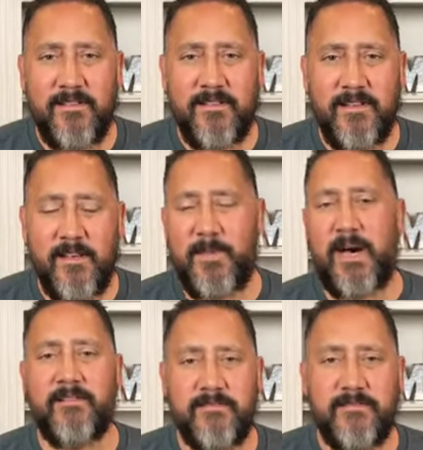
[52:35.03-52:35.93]
come
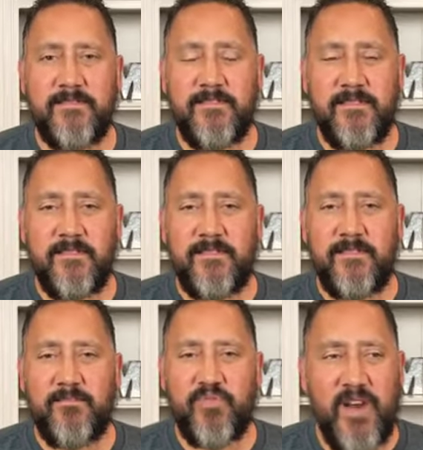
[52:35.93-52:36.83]
on
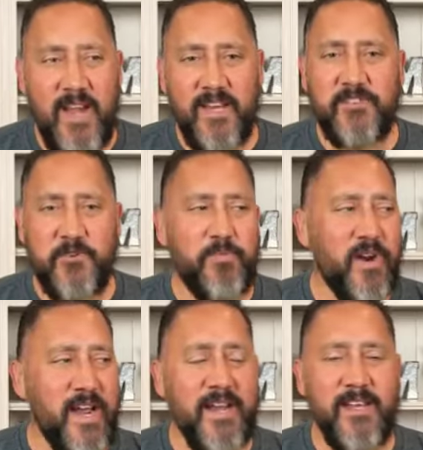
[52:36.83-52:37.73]
praying true
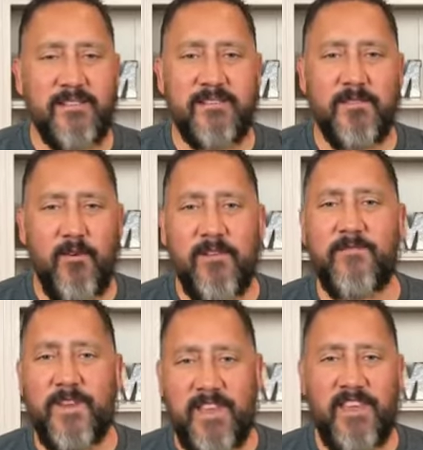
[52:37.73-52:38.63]
praying is
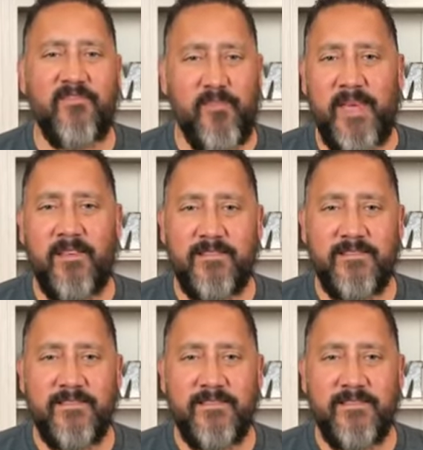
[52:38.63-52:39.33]
lord forgive me